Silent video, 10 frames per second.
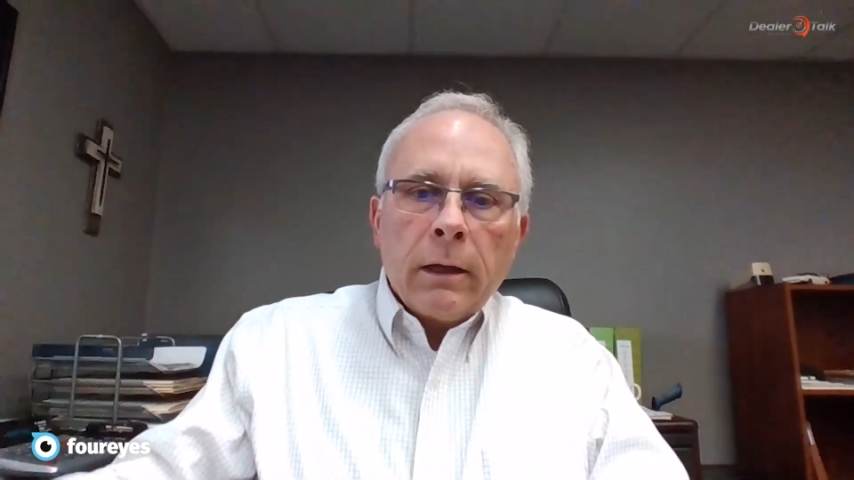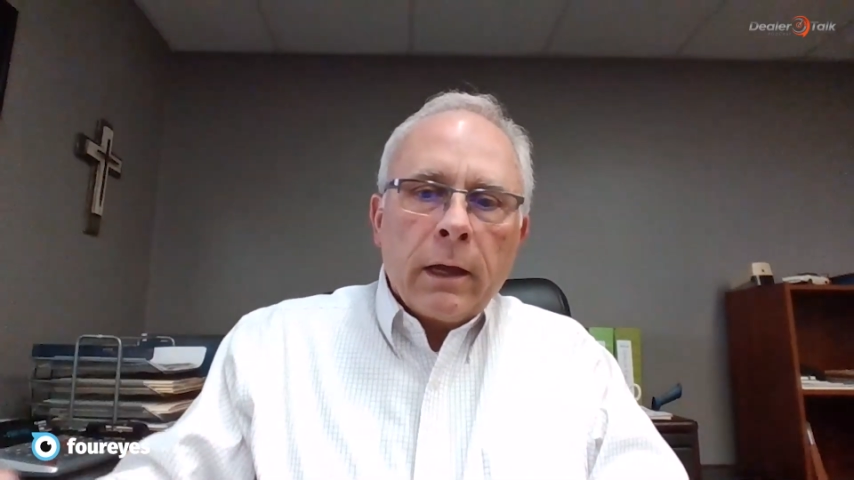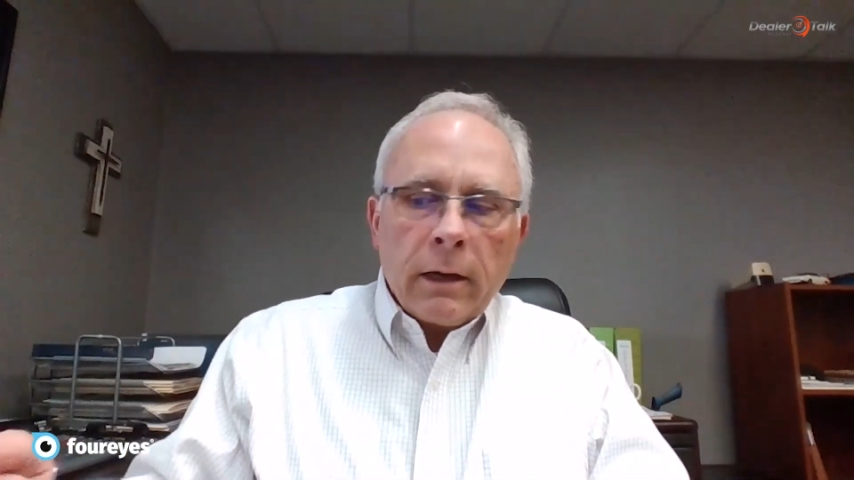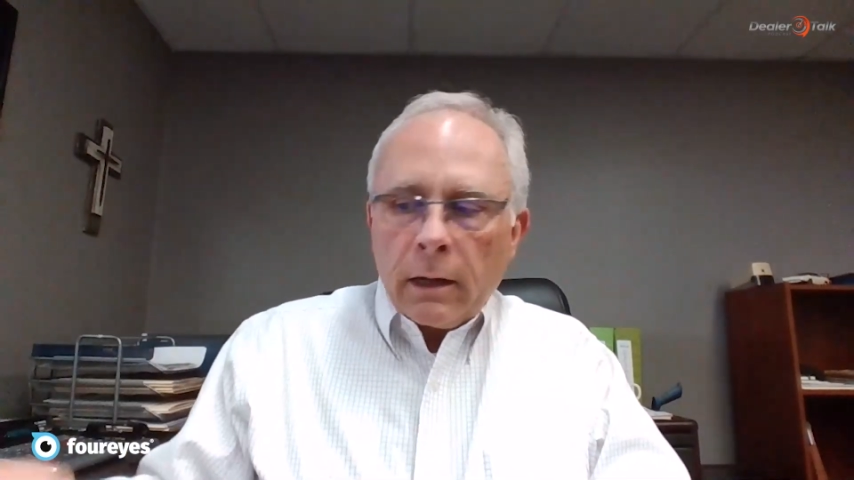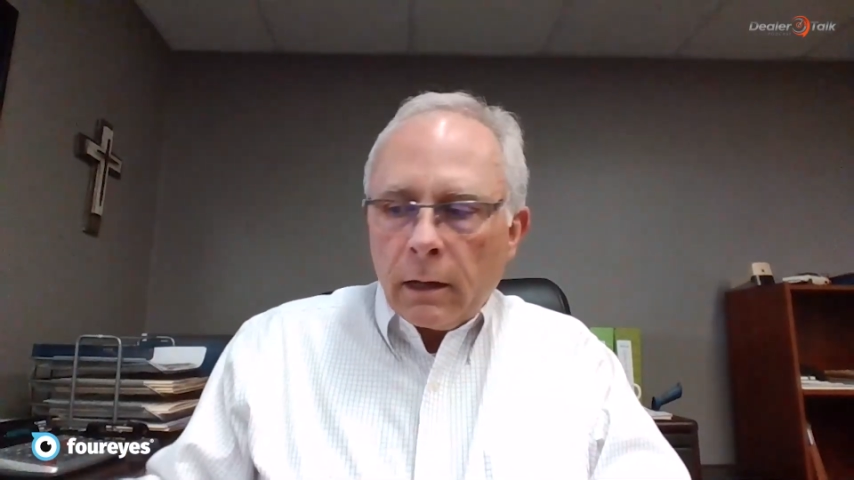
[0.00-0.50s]

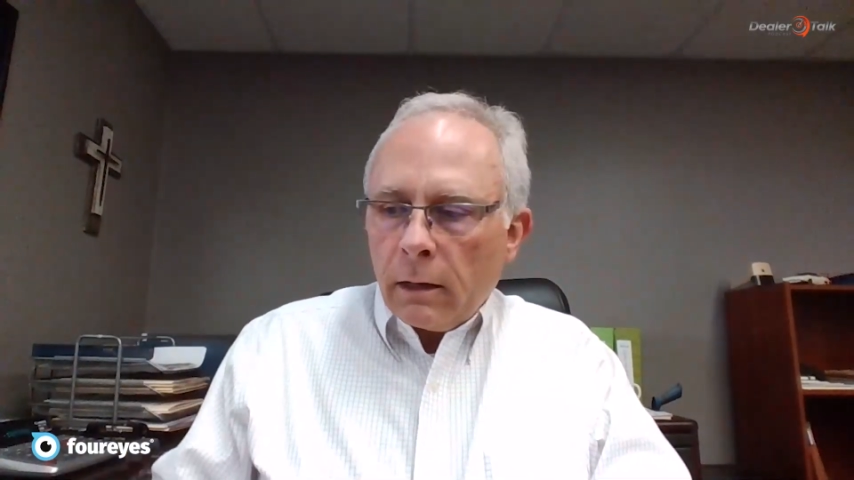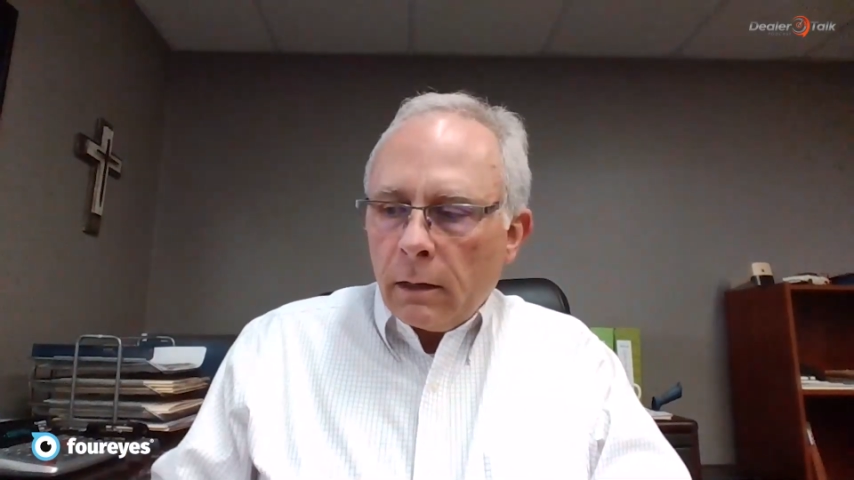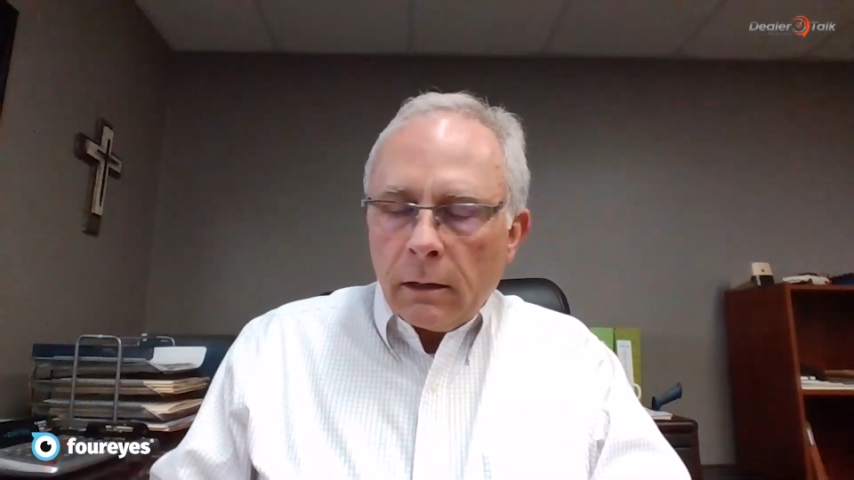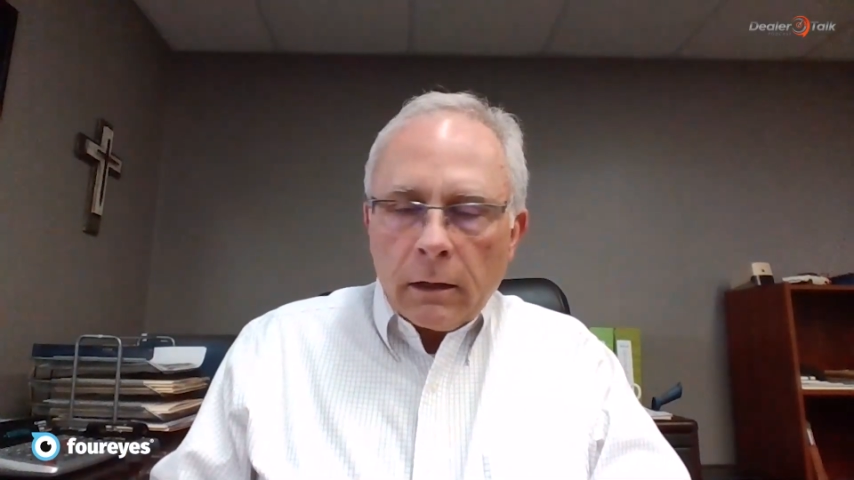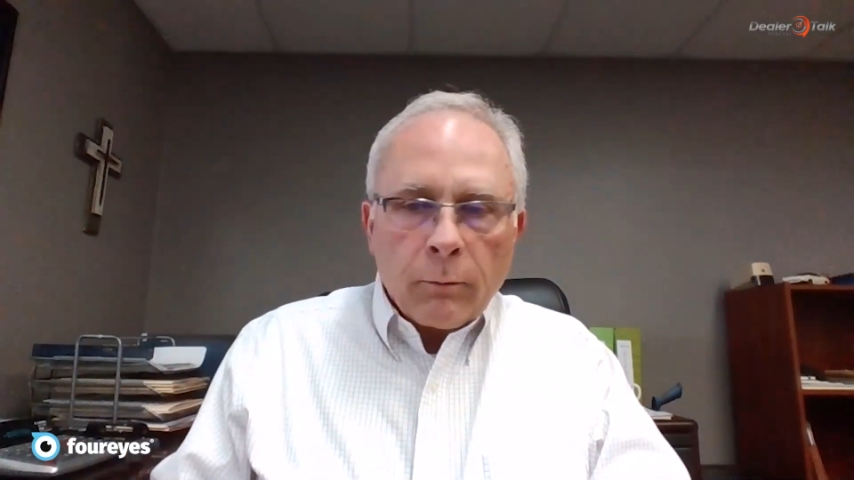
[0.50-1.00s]

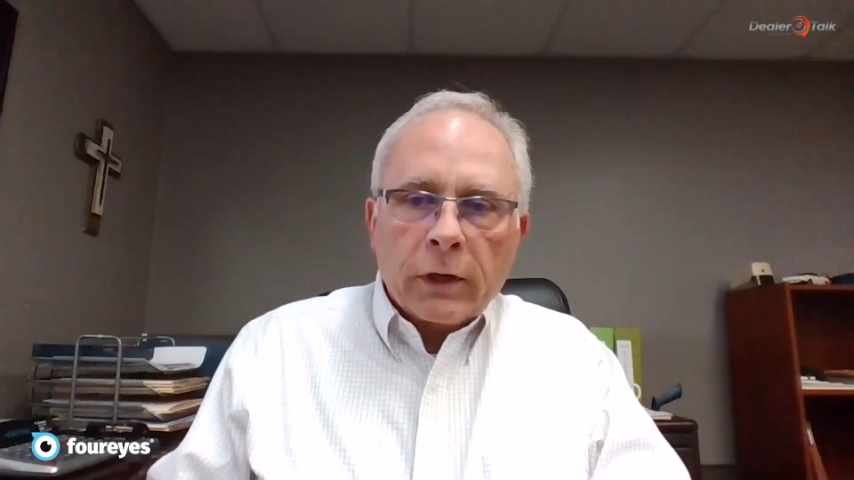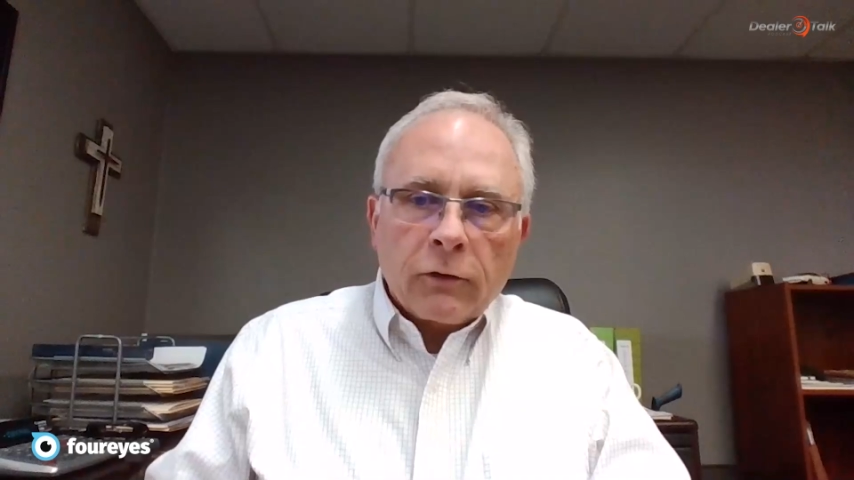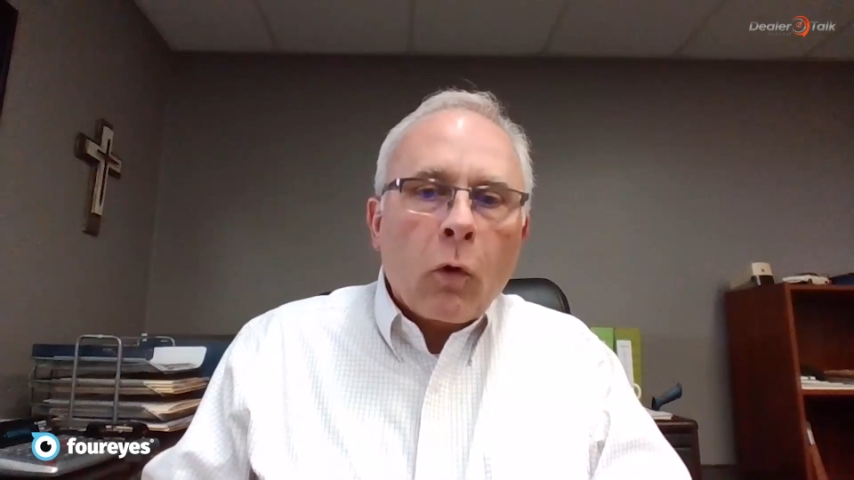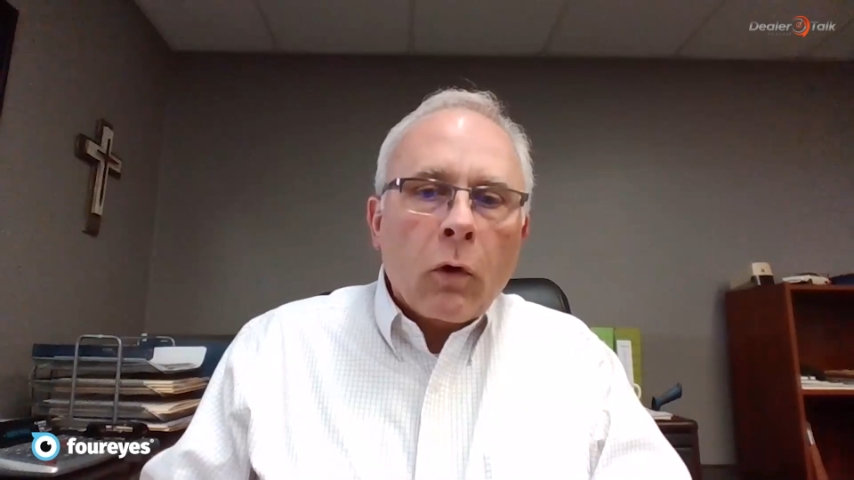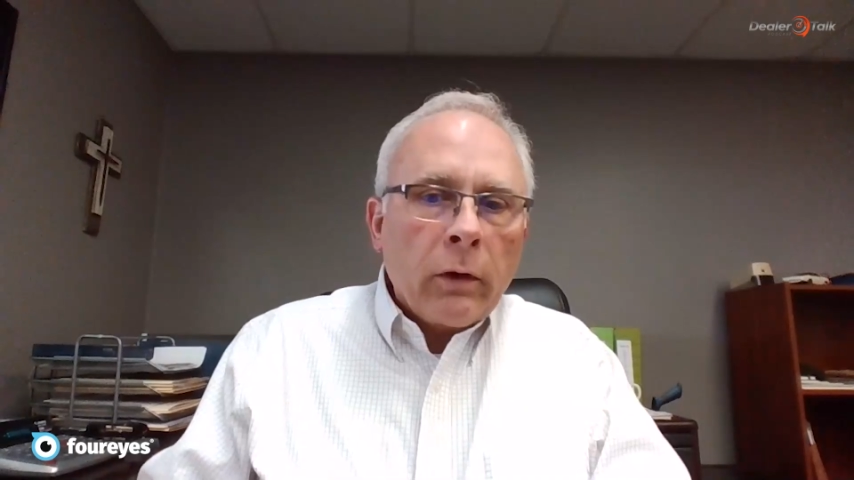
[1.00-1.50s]
and
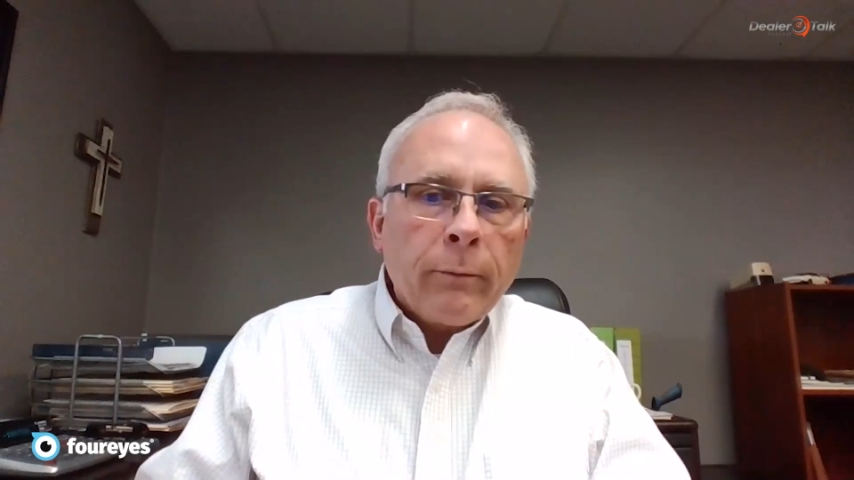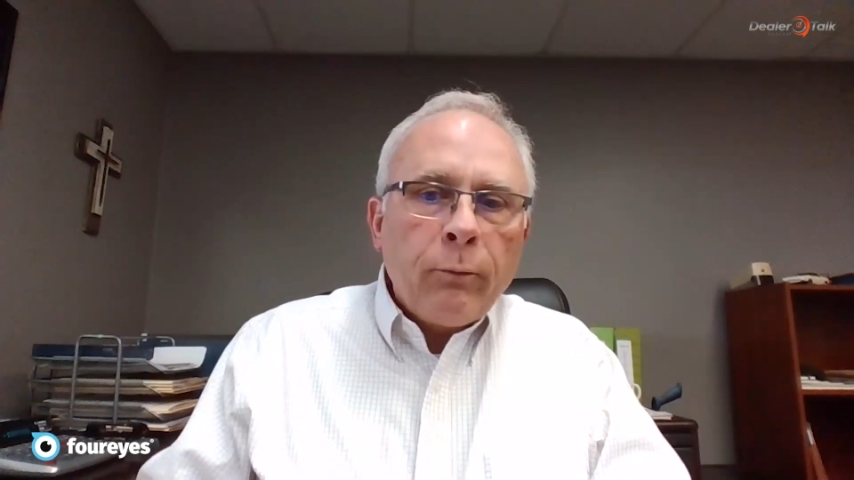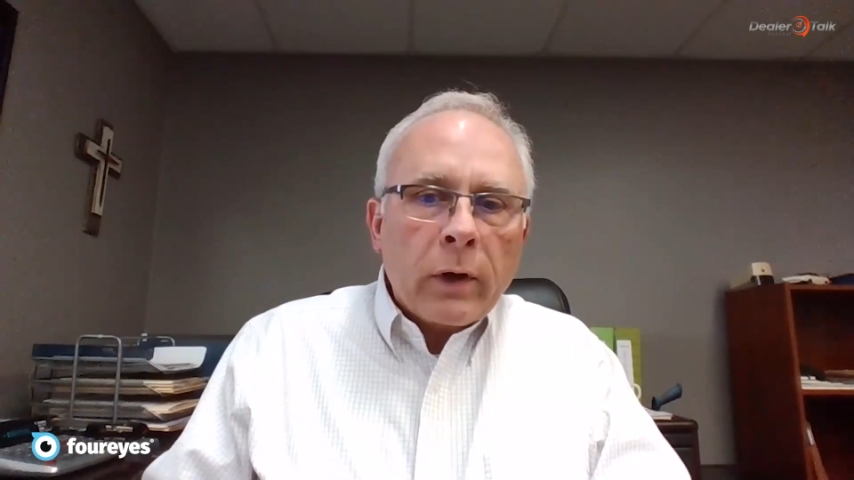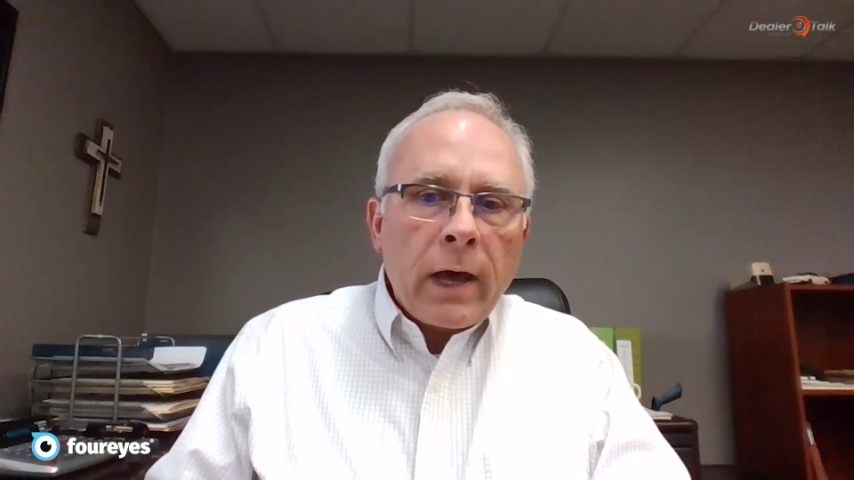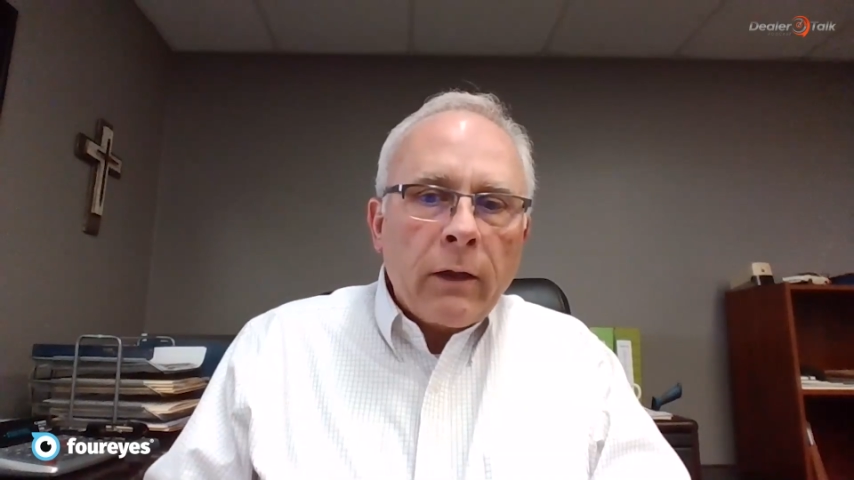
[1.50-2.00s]
pictorially
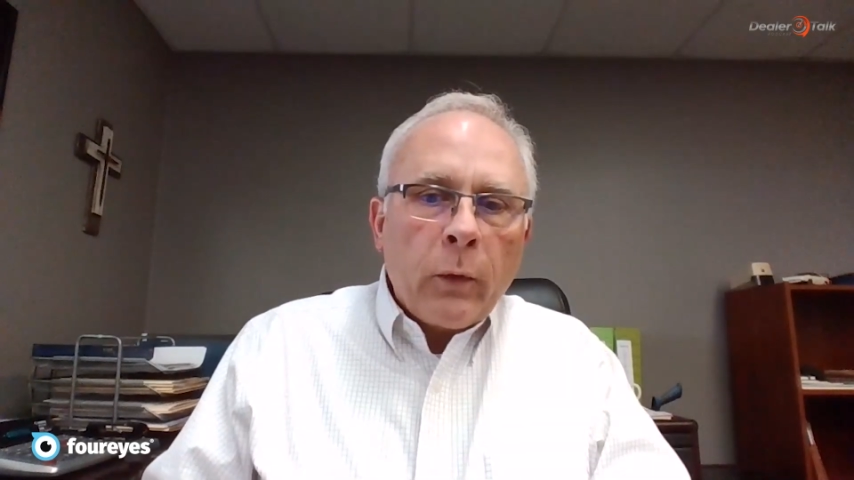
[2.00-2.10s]
put on